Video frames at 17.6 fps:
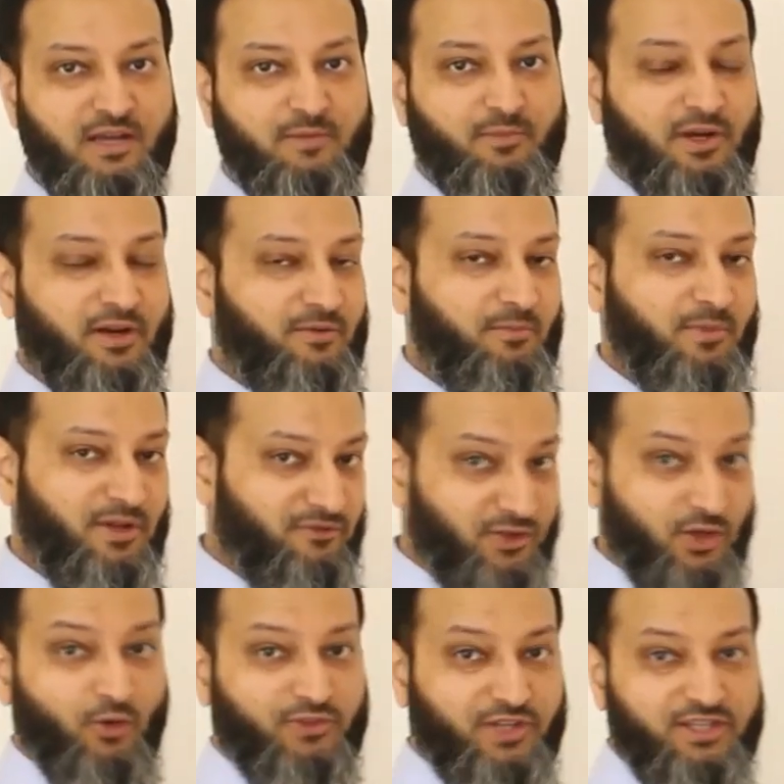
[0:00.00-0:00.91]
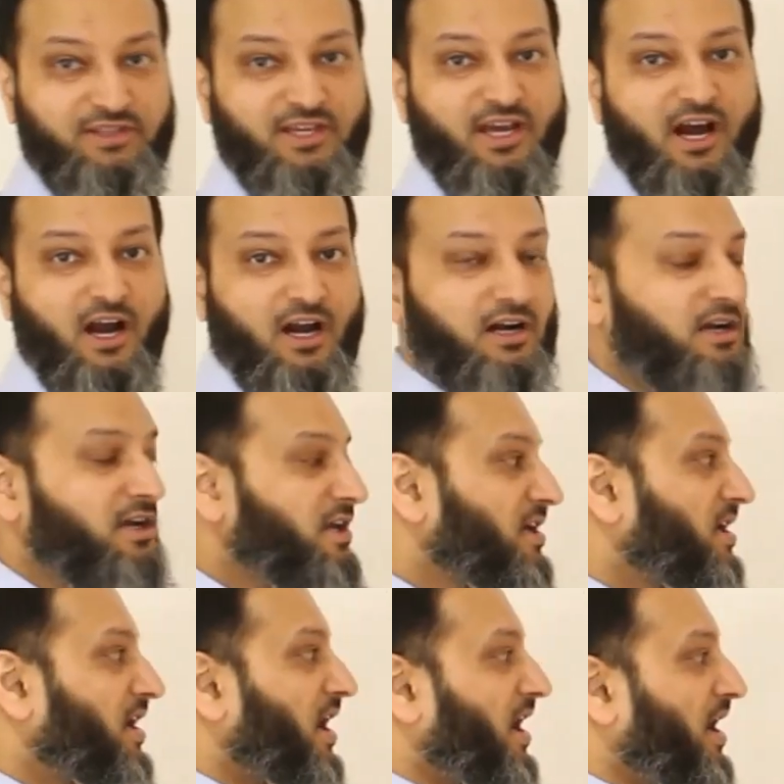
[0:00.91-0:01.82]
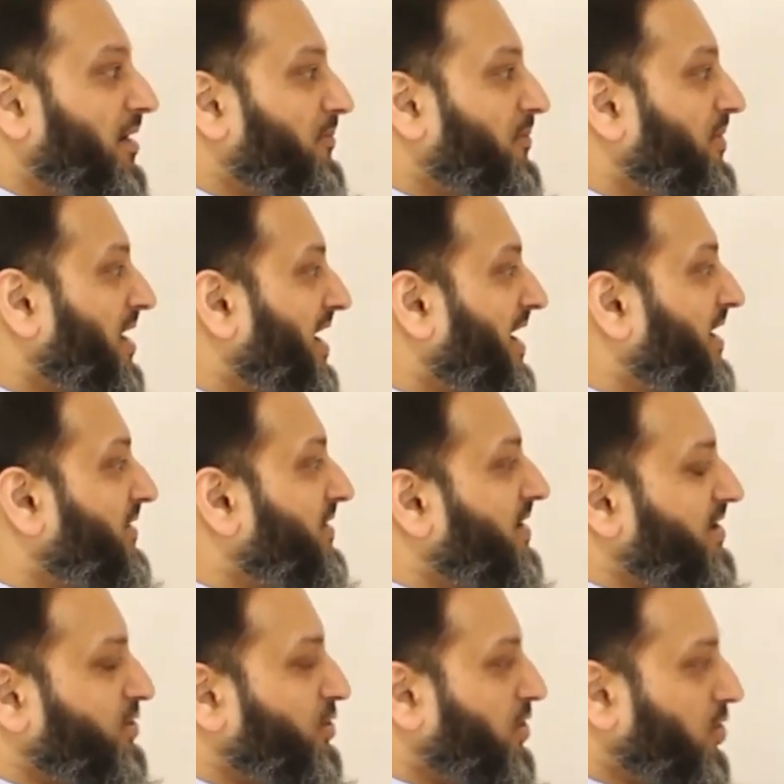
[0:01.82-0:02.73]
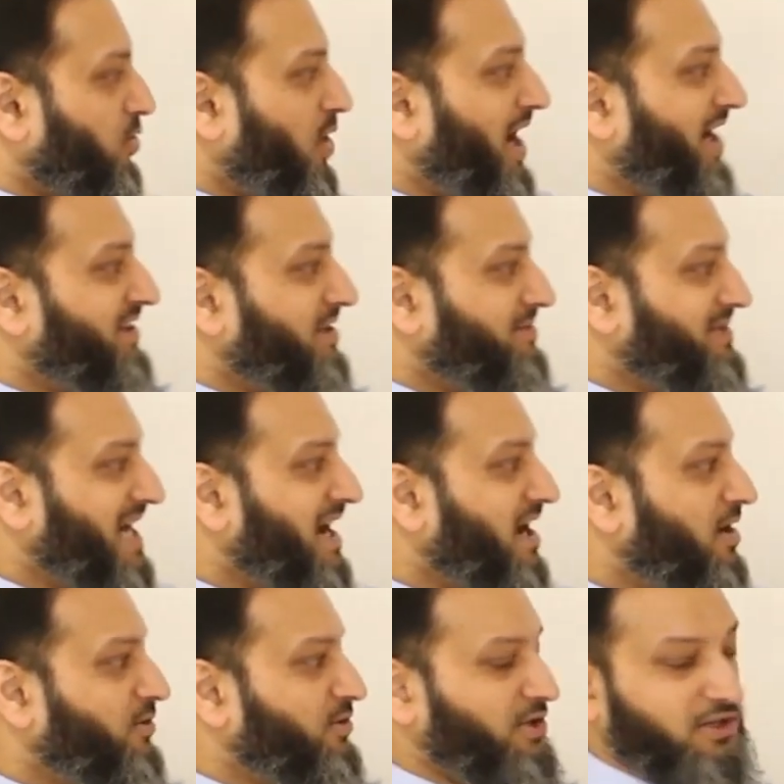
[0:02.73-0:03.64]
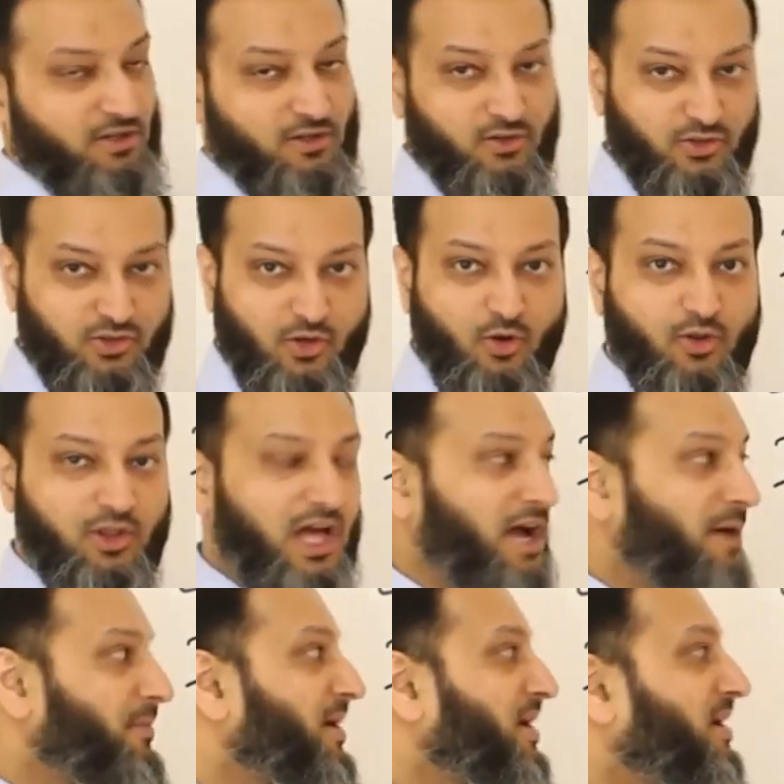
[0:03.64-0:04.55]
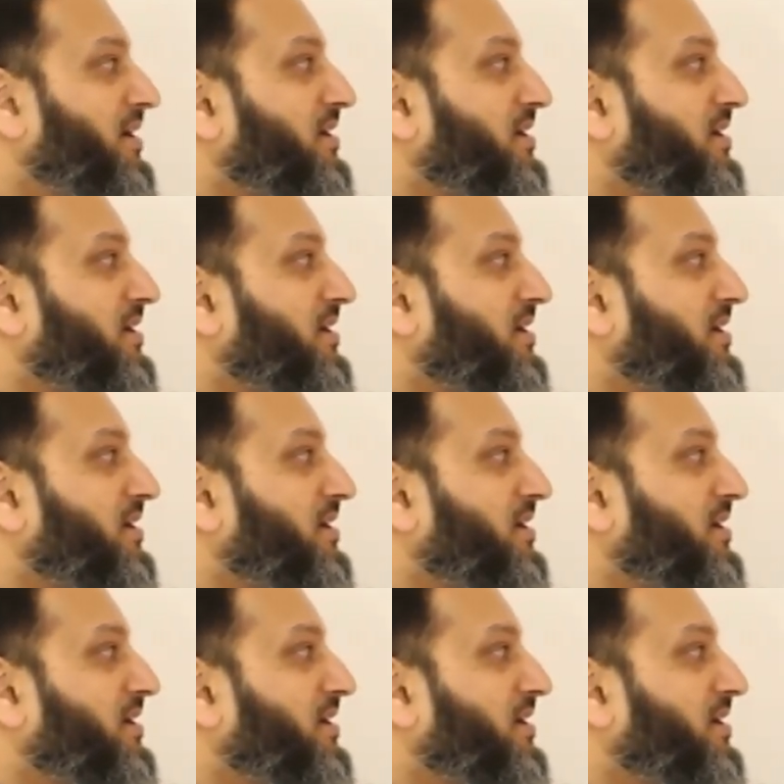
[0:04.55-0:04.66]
But if you don't think they are, you can quiet them down, you can console them,